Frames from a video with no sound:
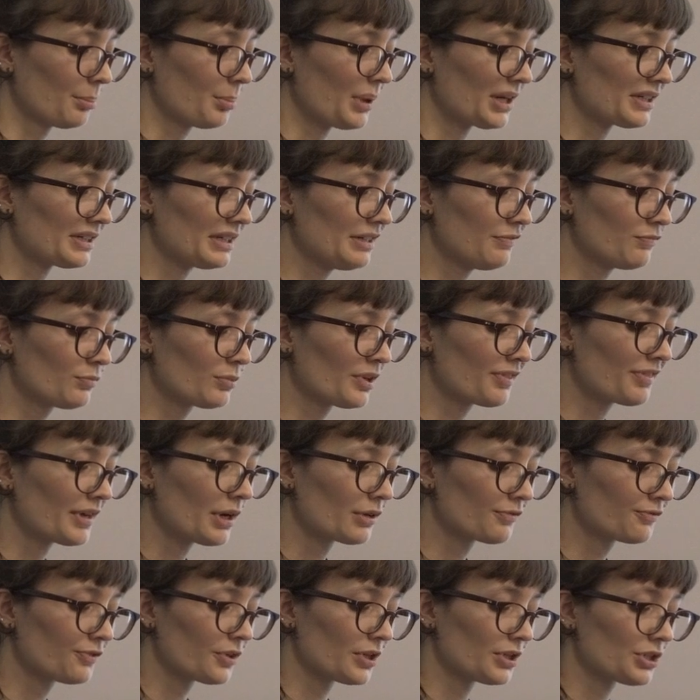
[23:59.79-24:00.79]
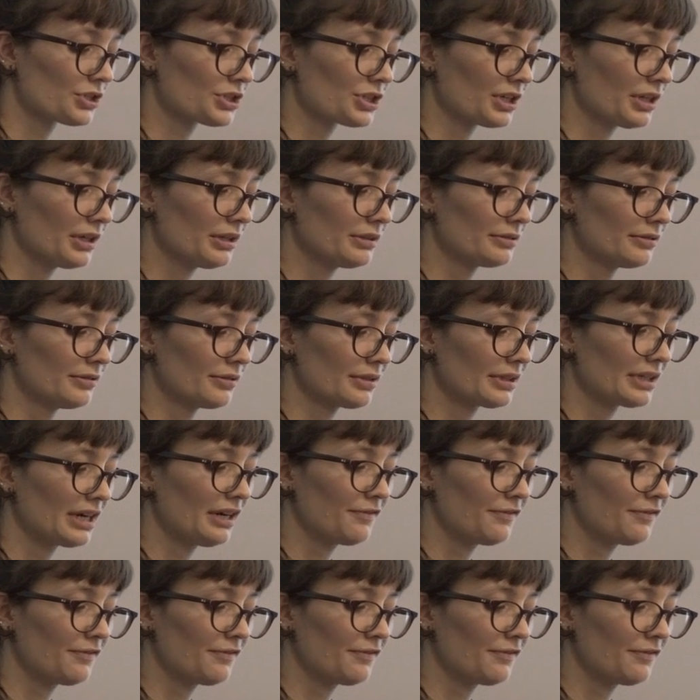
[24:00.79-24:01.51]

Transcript: But even without furniture,